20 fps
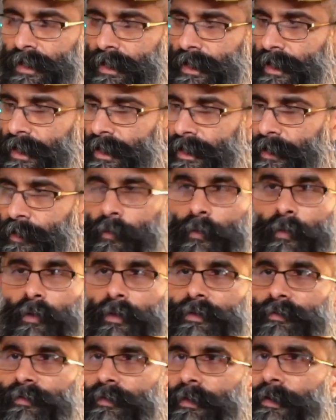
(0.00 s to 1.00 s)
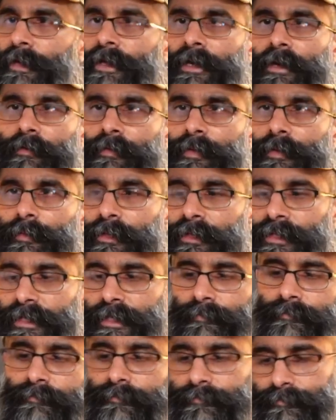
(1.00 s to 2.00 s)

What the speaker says: It holds very comfortably.